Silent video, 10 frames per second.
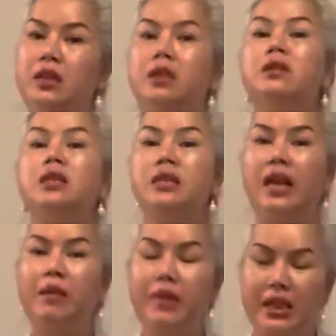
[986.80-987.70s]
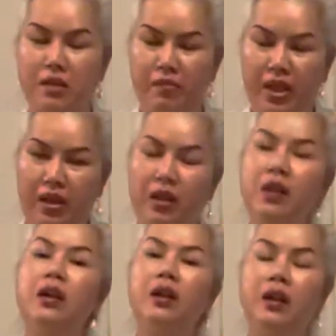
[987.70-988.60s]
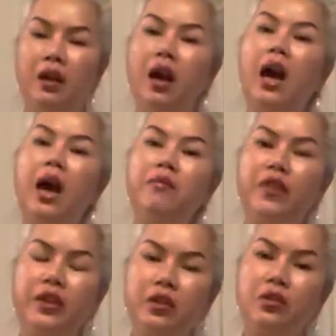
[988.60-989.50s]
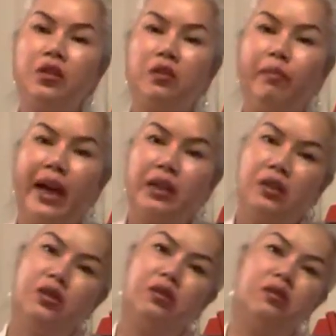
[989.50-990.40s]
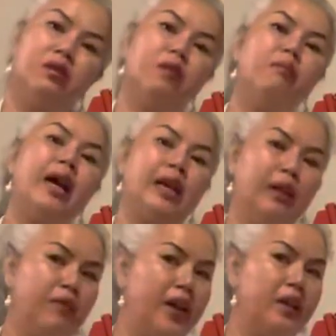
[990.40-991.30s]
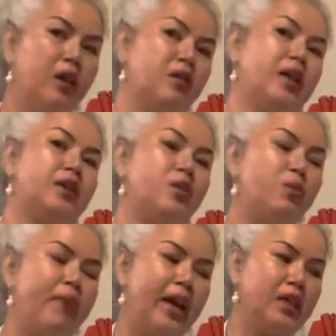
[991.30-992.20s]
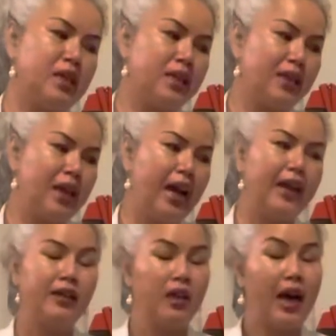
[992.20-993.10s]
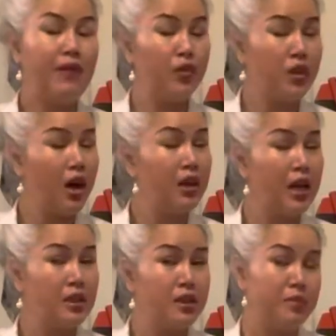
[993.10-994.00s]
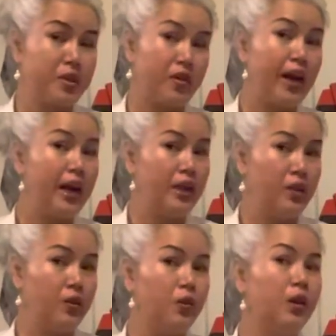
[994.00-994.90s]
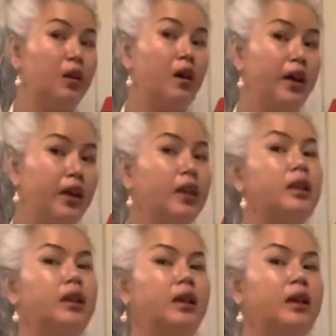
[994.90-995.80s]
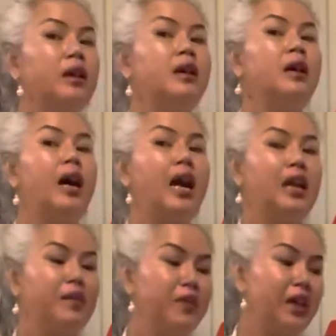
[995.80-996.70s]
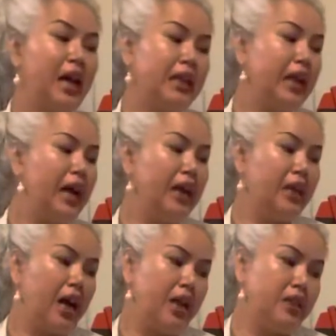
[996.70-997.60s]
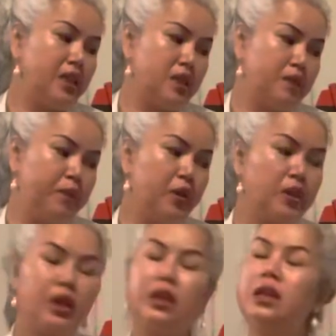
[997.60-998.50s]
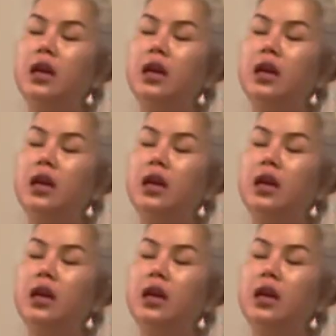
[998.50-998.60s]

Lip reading: So the same as me. I'm with you through bad or through good. But if I know that you bad this and that, I would not unsubscribe you or anything. I leave it like that. I just put it